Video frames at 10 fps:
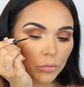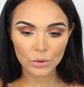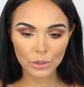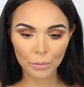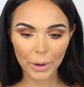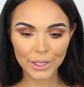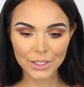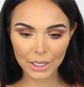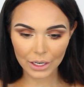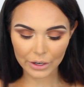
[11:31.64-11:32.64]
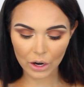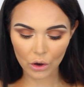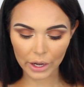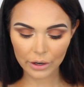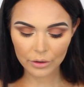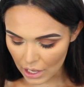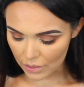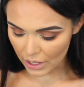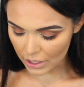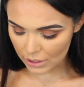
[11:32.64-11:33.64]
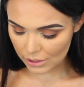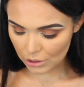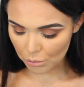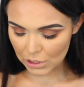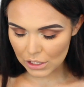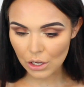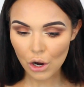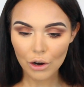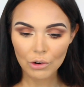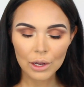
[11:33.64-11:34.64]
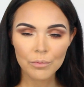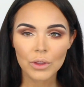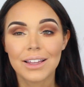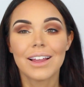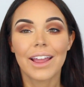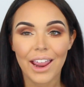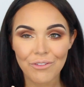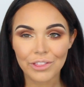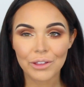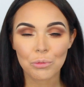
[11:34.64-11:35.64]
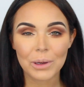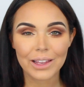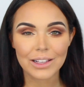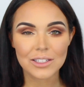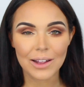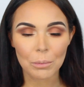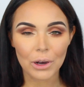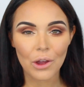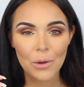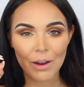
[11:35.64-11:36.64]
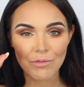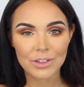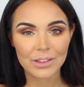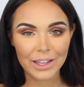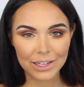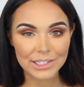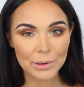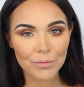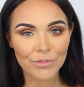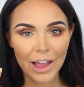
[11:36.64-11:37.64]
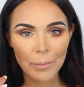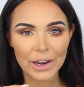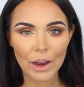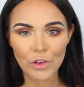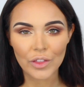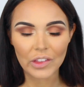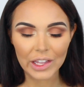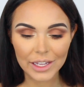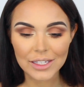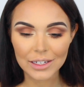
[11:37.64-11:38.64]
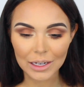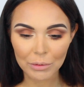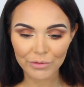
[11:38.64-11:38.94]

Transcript: Doing your basic line. And then some mascara. Everything will be linked down below. Everything that is Nip Fab and everything that isn't Nip